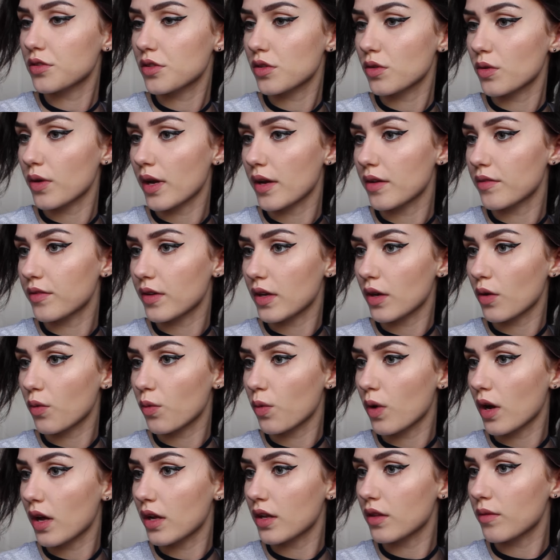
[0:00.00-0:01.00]
so having
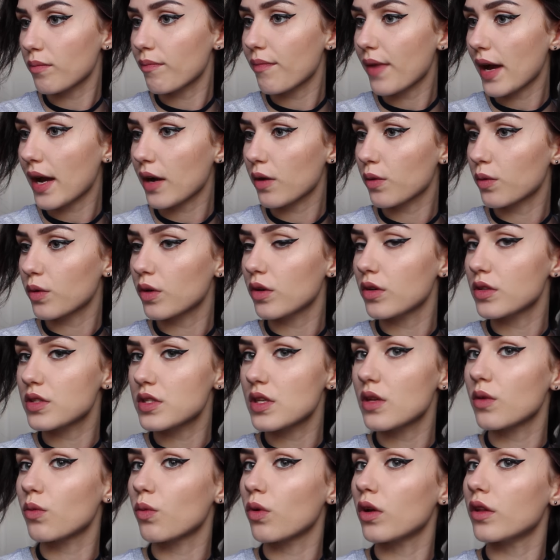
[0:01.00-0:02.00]
one
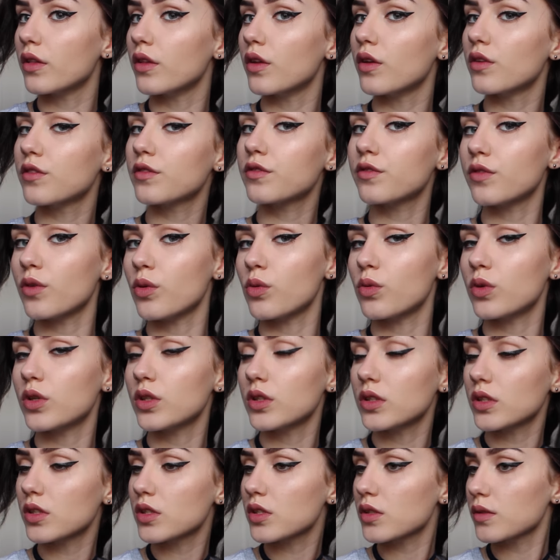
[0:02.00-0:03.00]
backwards and one forwards.